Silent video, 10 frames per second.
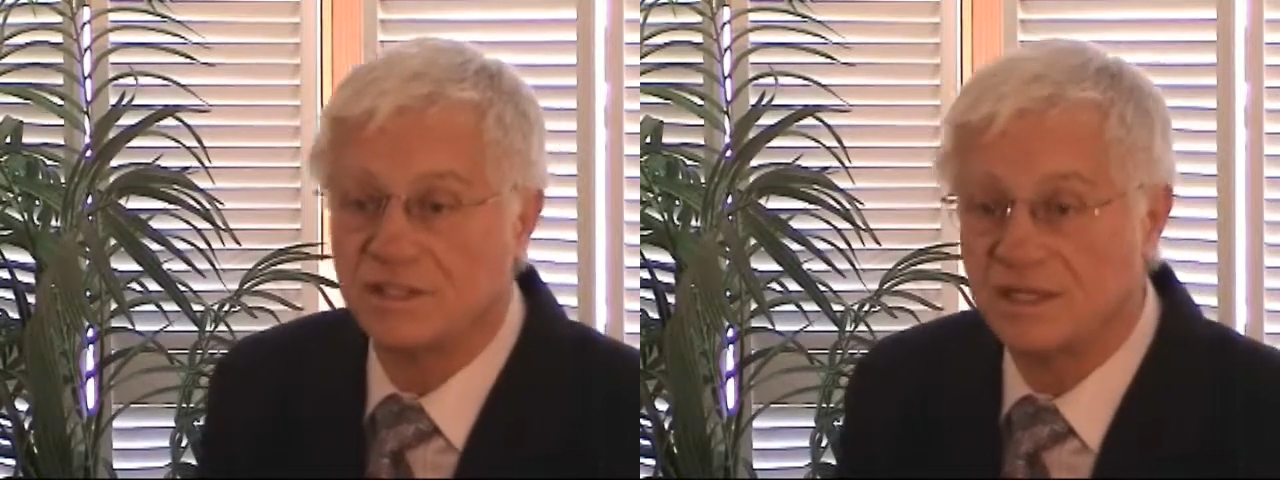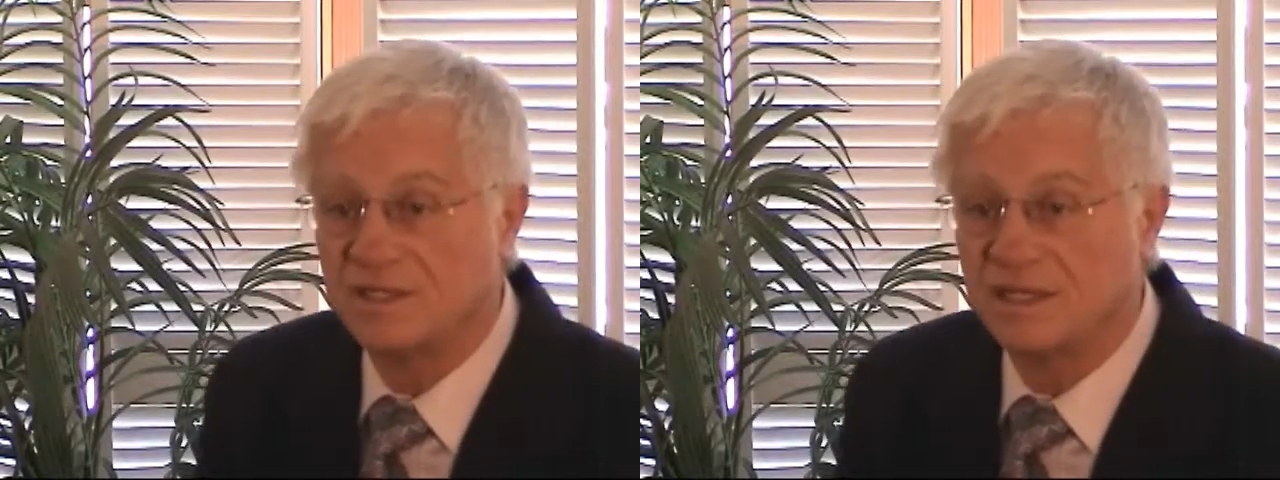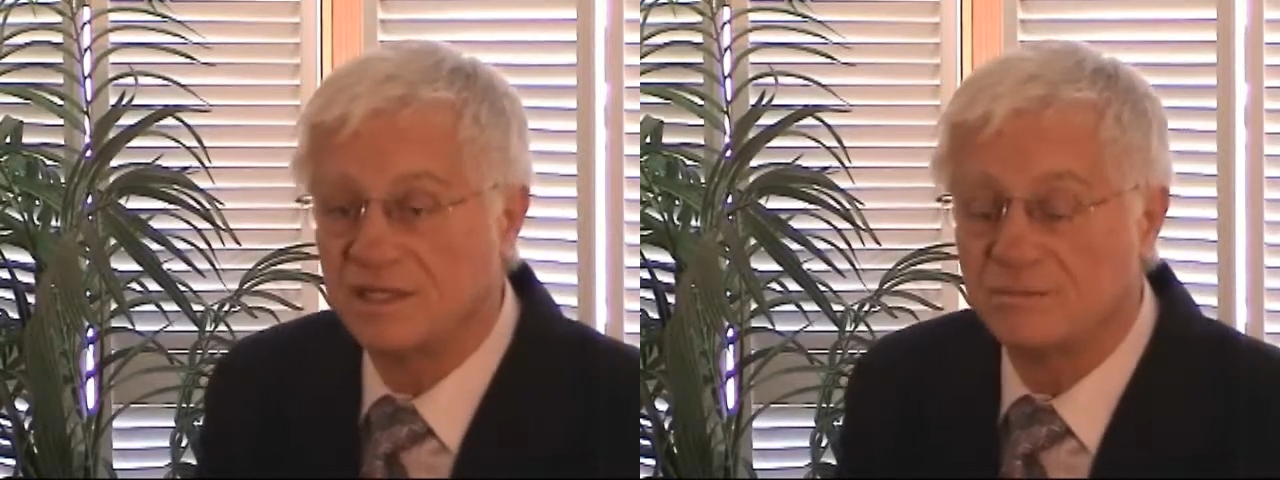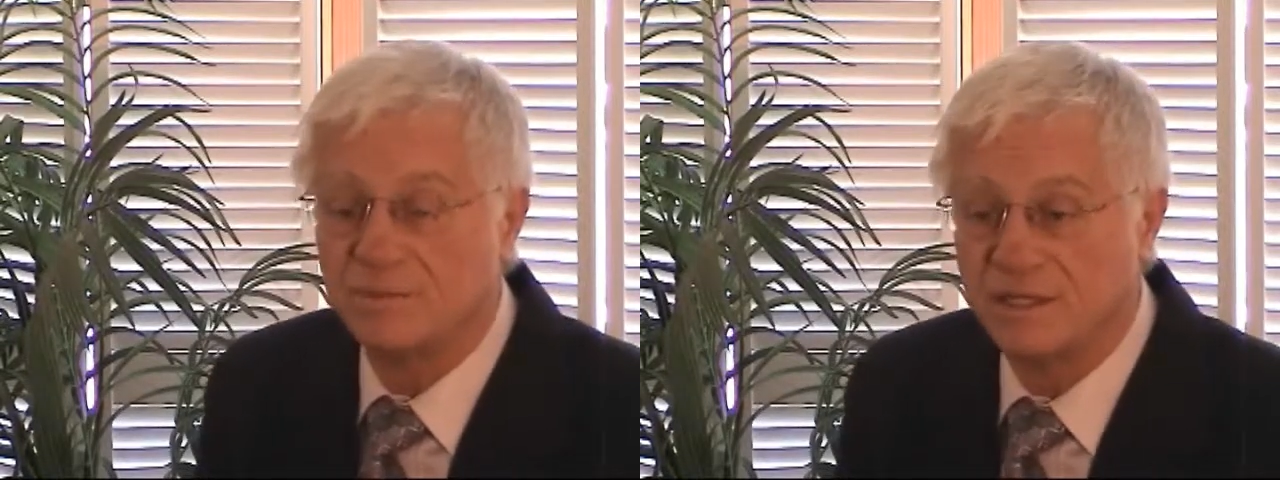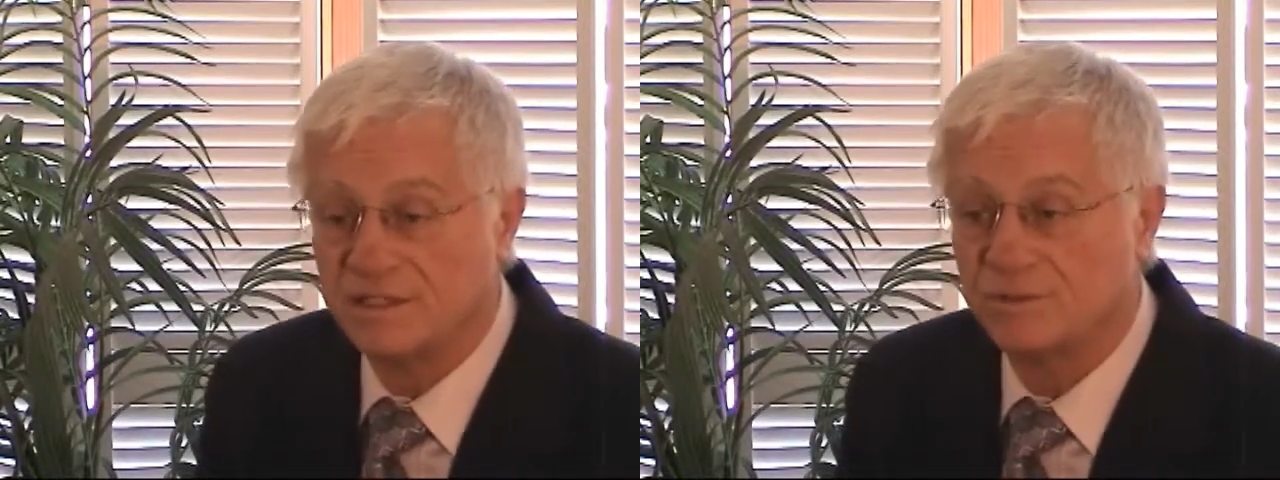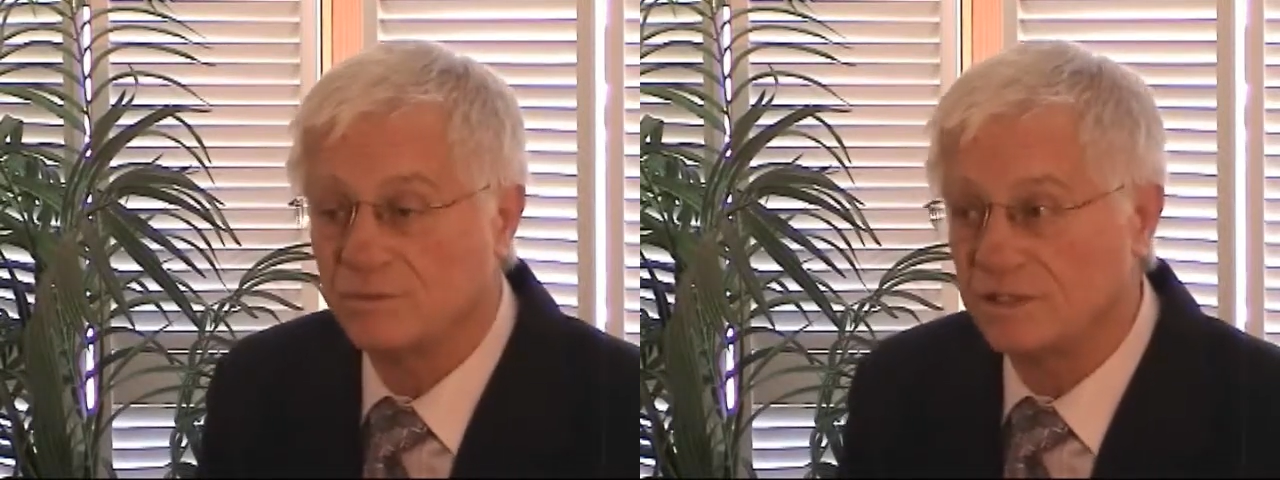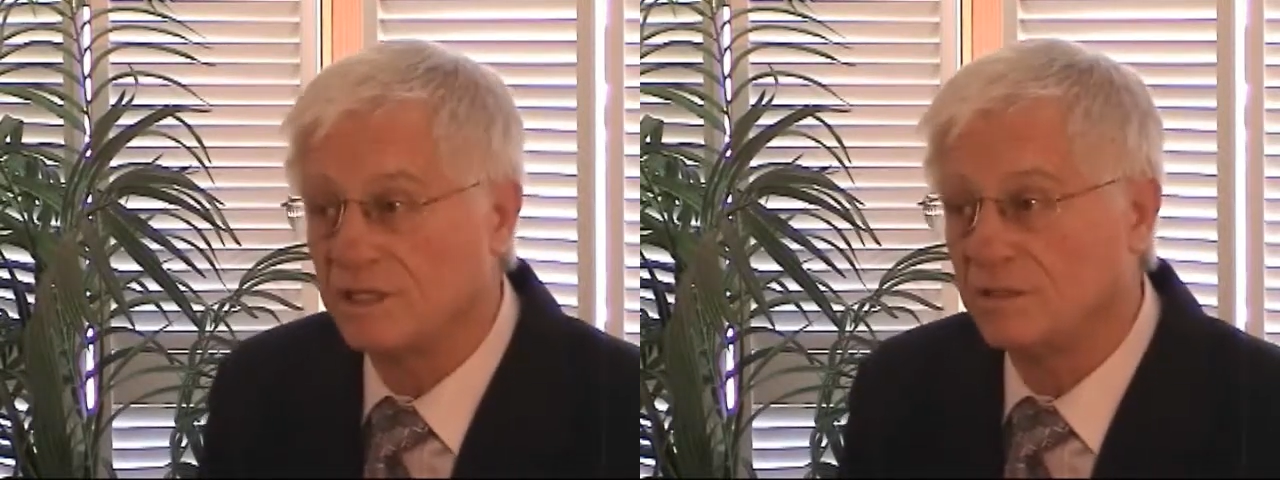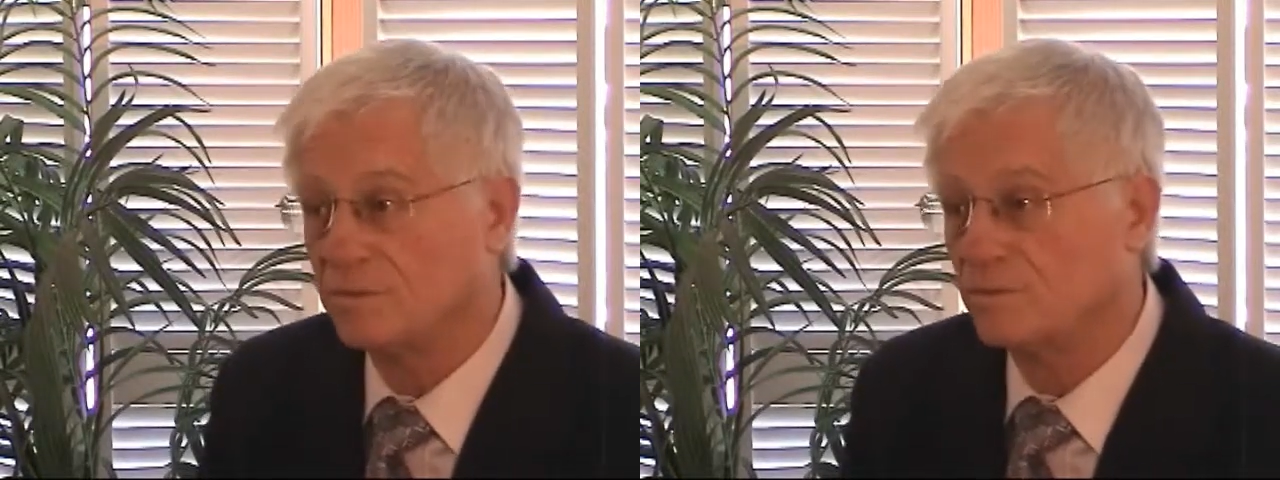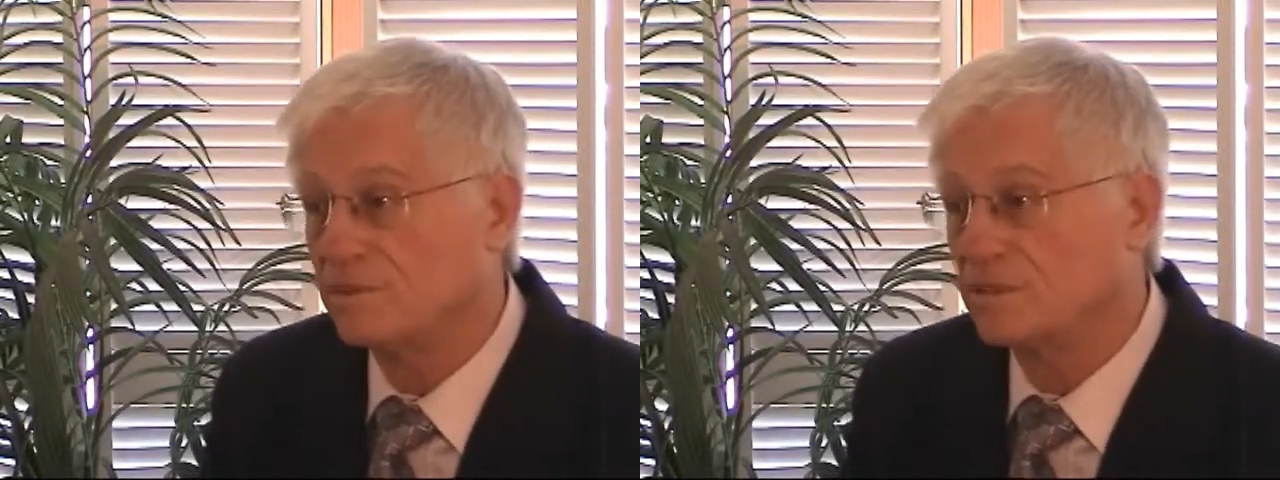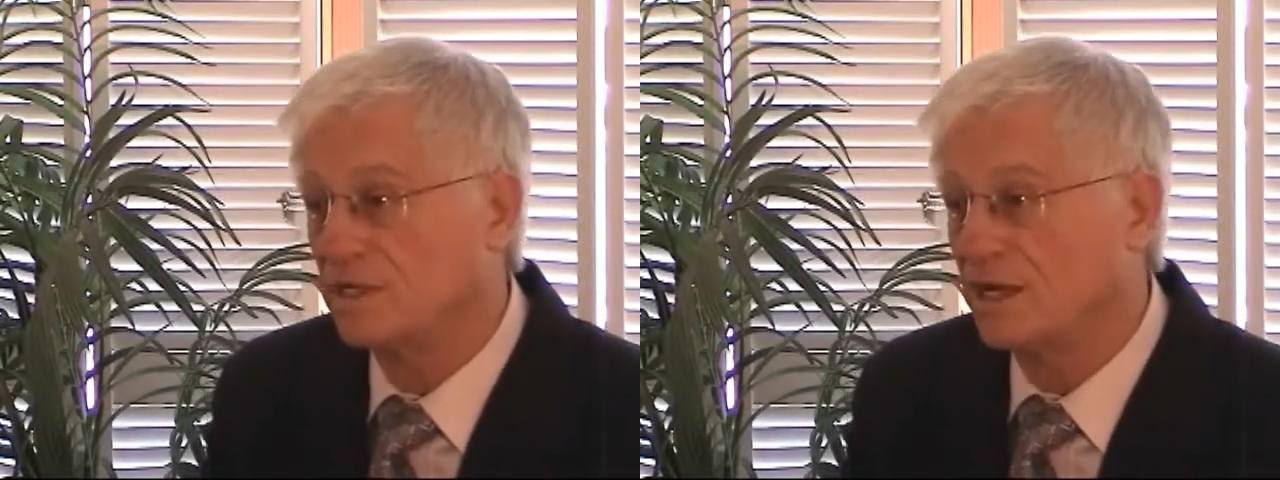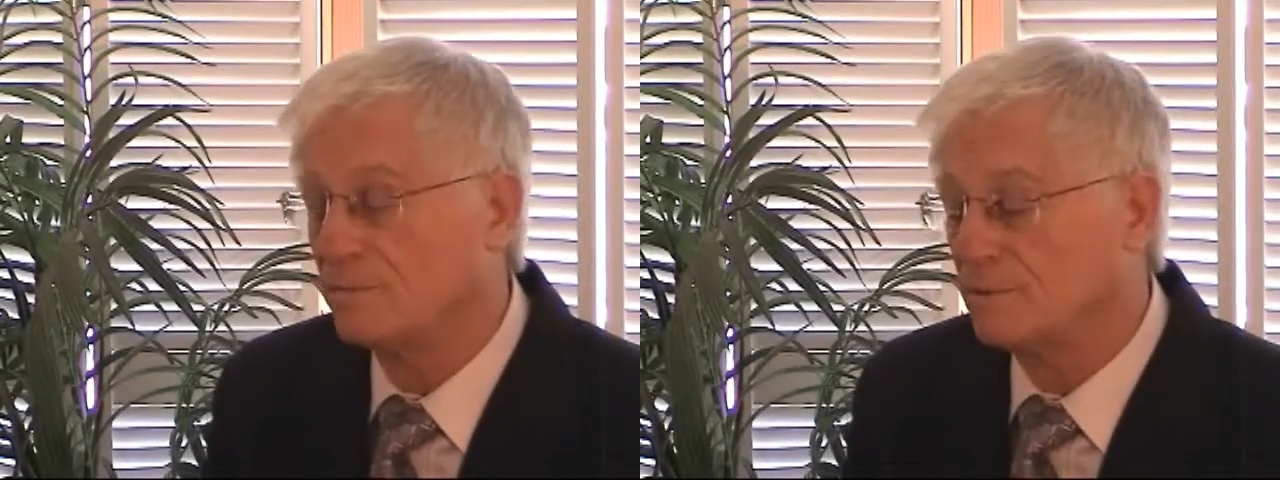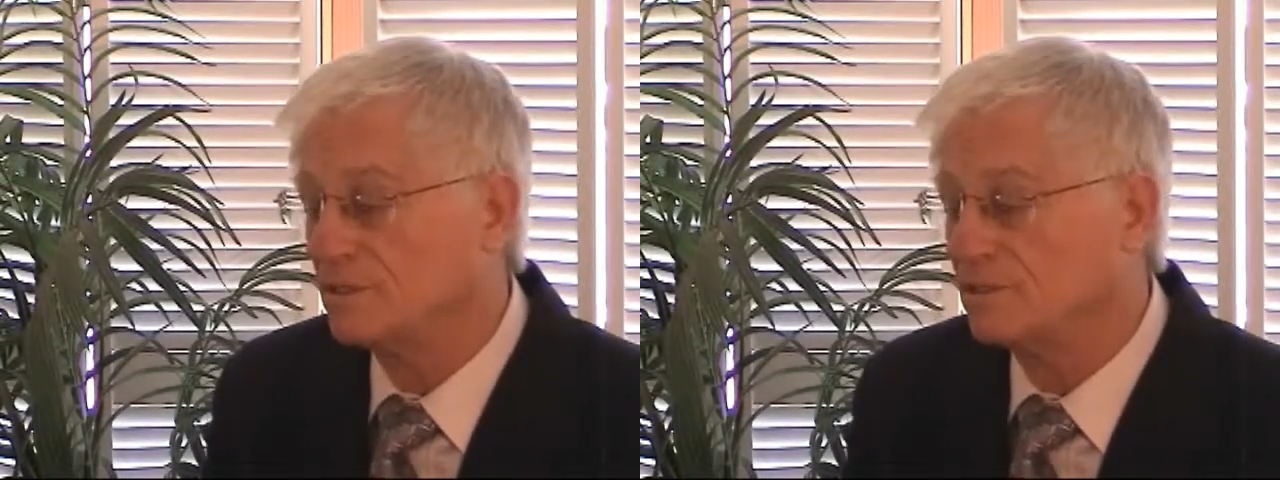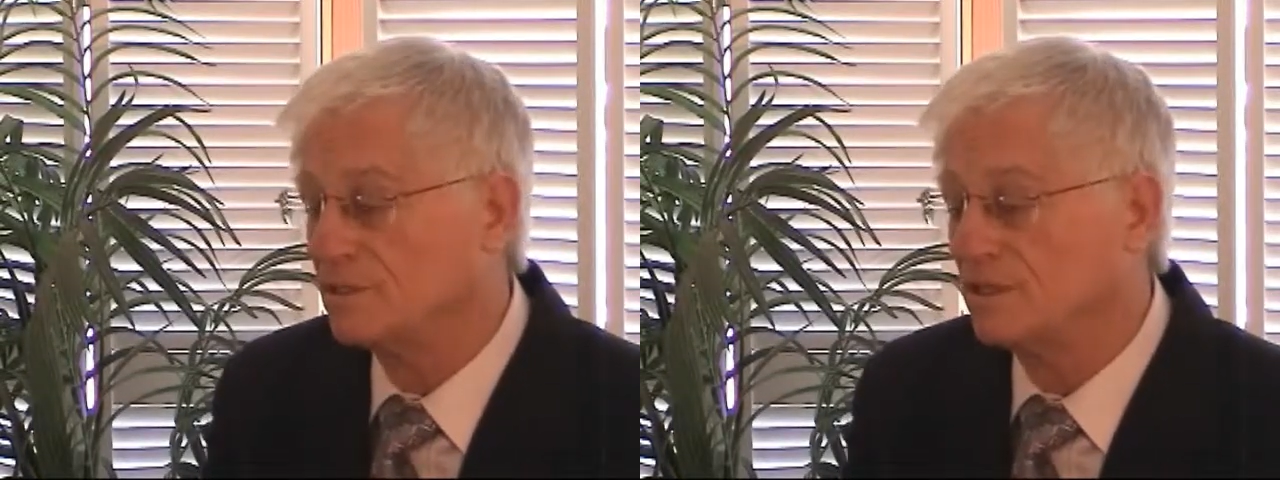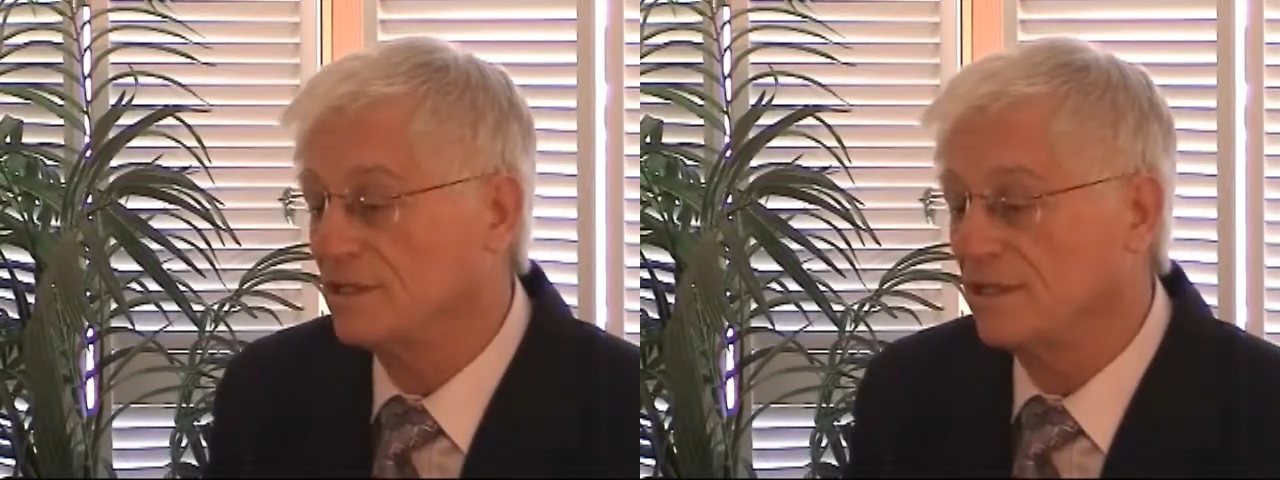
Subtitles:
that had taken place within him and was accomplished.